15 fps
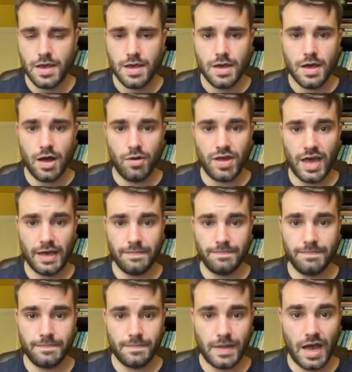Okay,
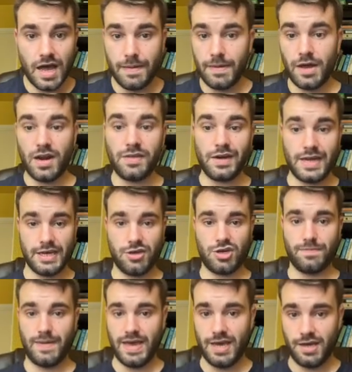another link you
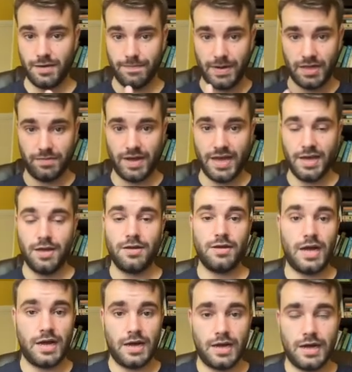can make, by the way,
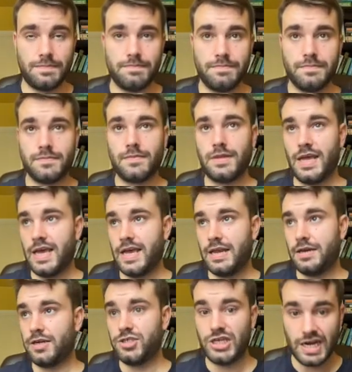
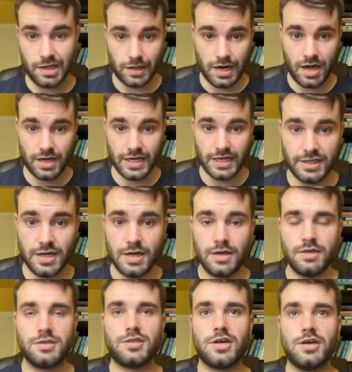in Jekyll and Hyde,
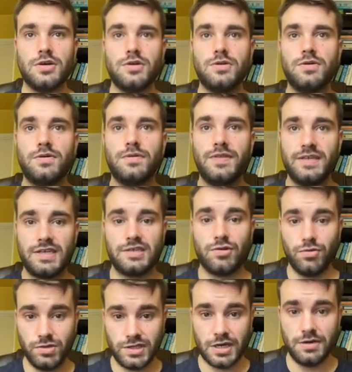so this is
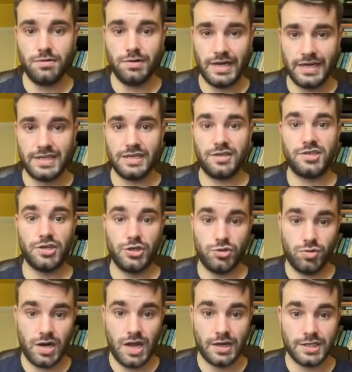also linked into social
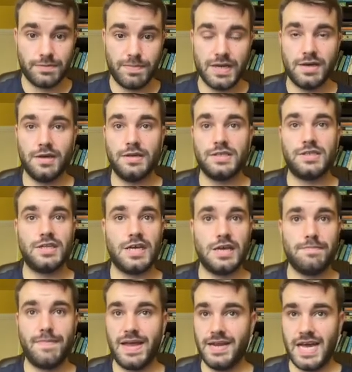class, because the
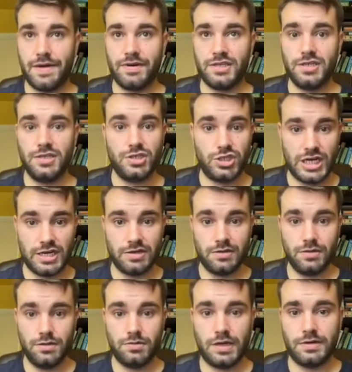main characters,
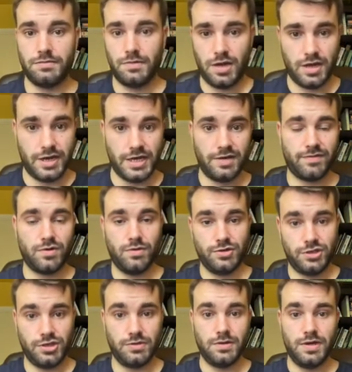Jekyll and Hyde, of course,
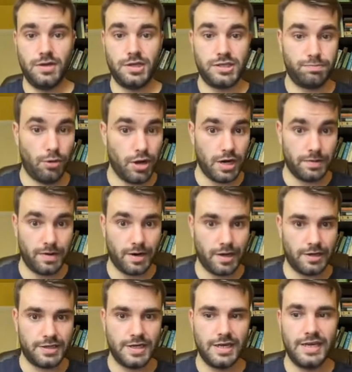who, spoiler
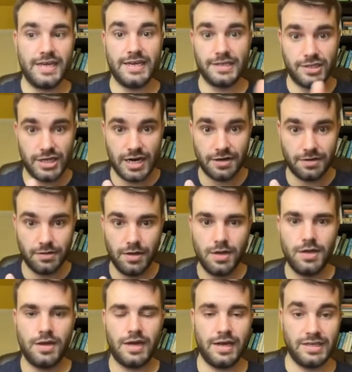alert, is Jekyll,
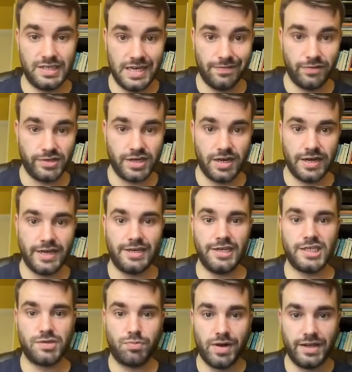his evil side, he
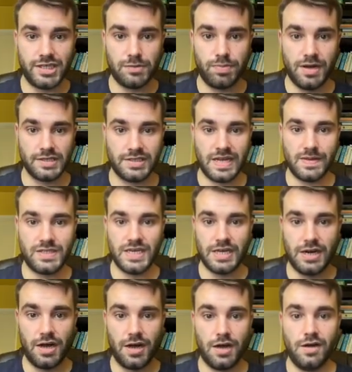splits his personality in
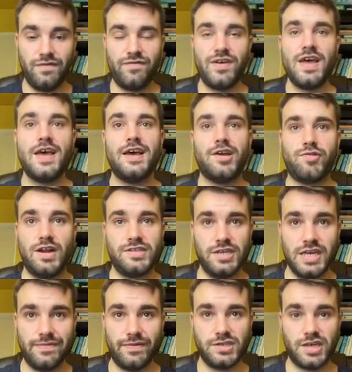half, creates an
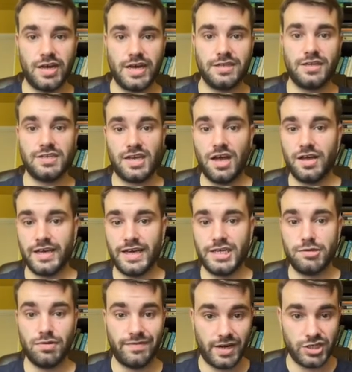evil side that is Hyde,
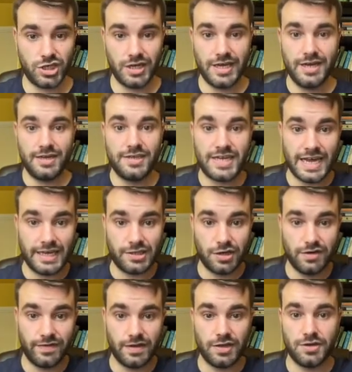who eventually takes
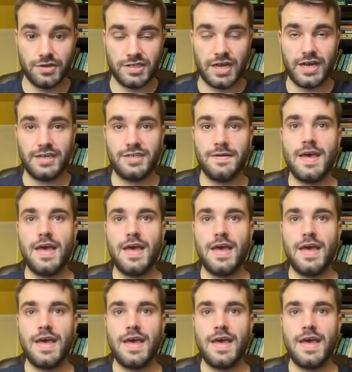over the good side.